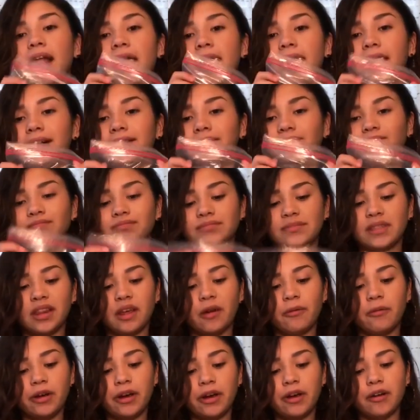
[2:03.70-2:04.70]
And
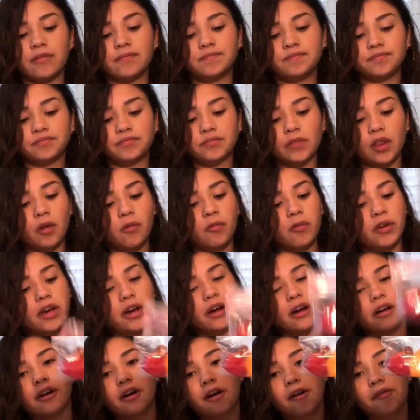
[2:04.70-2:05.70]
there we go. We
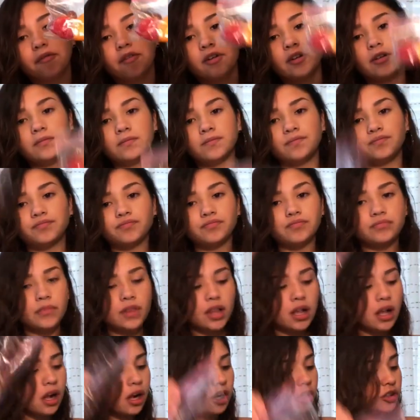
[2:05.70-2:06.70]
got our fruit,
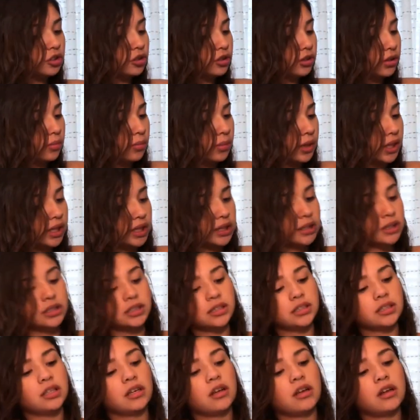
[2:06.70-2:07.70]
trail mix,
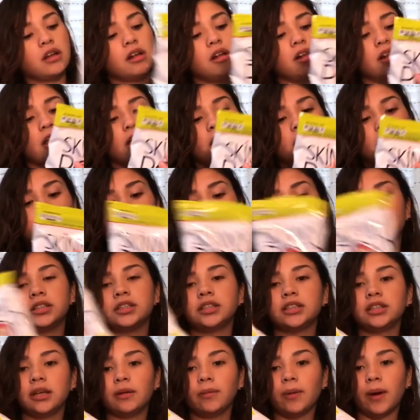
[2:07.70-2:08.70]
our
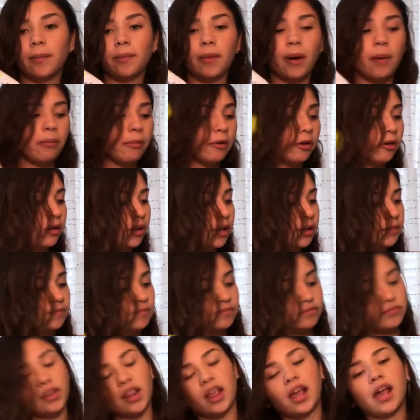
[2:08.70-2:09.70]
skinny pop popcorn,
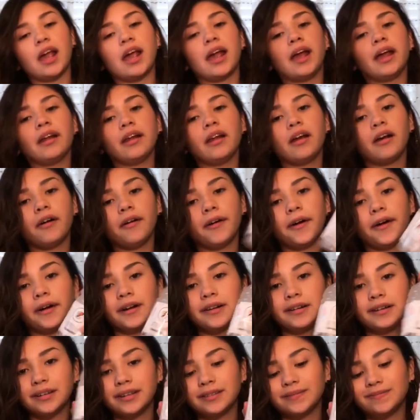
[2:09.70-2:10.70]
and our
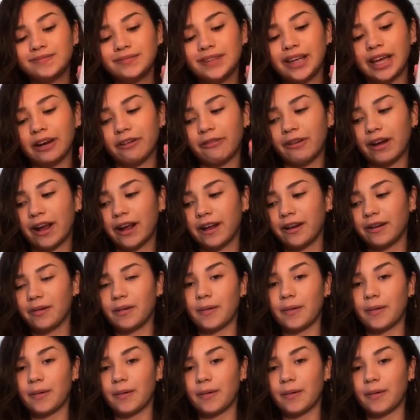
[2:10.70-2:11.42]
Gatorade.